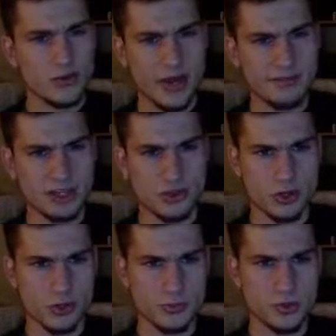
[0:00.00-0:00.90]
Do I have any
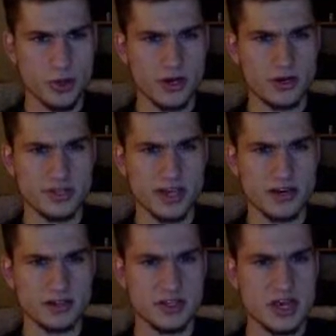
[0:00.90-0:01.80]
Trick Room
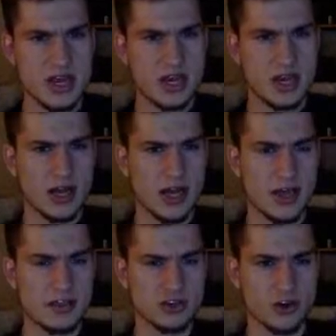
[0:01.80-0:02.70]
setters?
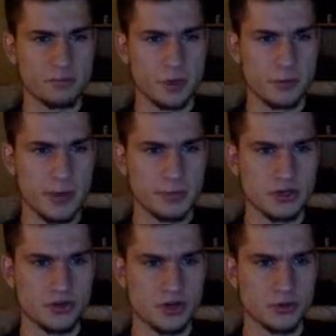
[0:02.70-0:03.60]
I think Drifblim might be a
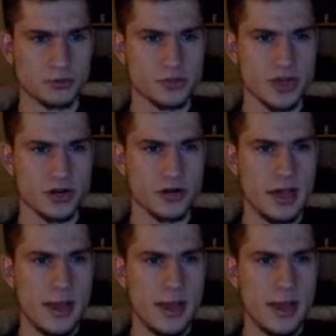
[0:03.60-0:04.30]
Trick Room setter.